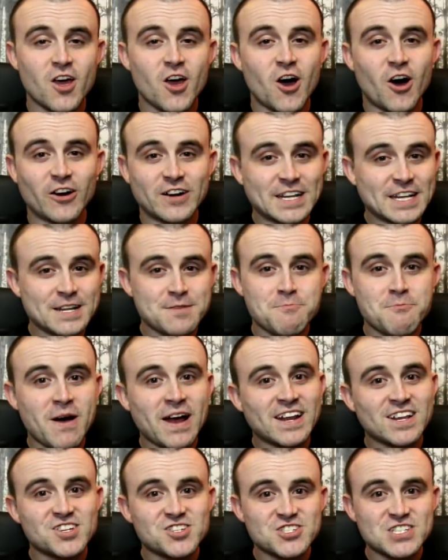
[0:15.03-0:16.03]
I didn't
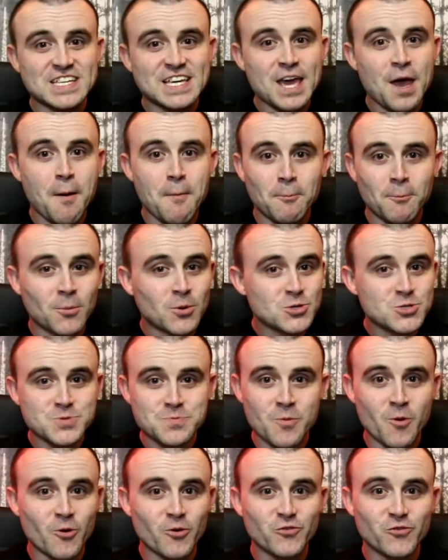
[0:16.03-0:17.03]
manage to get much
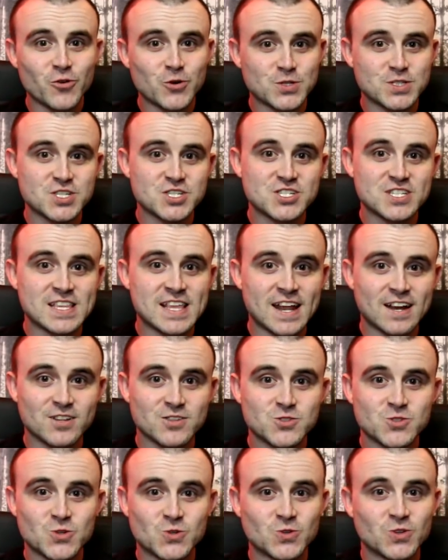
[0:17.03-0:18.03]
more footage than that
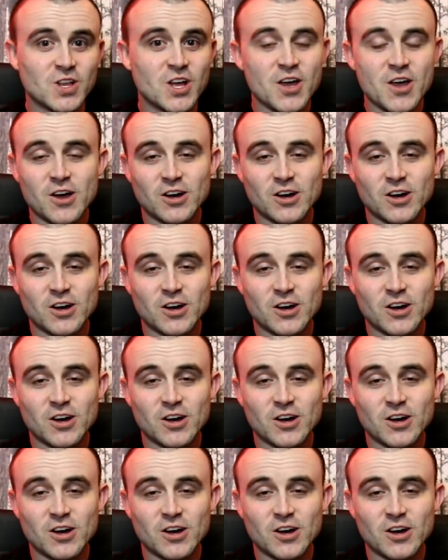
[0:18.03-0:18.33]
at all.